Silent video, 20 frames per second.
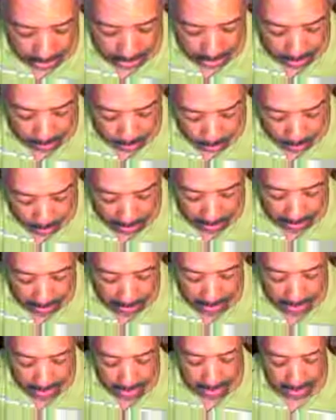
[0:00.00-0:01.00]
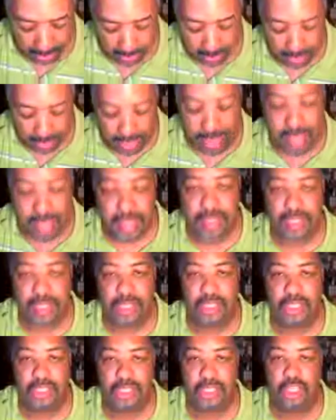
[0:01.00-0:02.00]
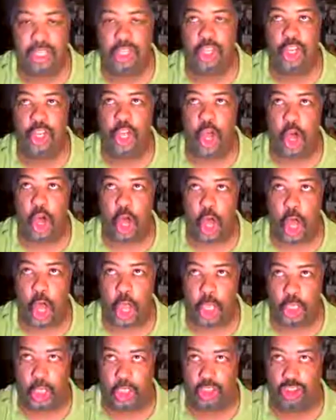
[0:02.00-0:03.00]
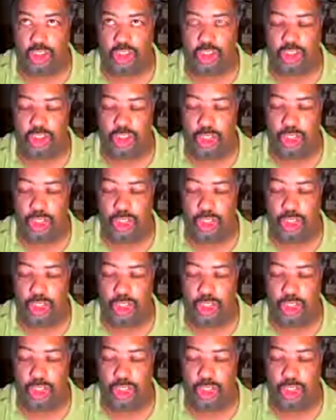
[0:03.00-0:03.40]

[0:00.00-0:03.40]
bread and cast it to the dogs.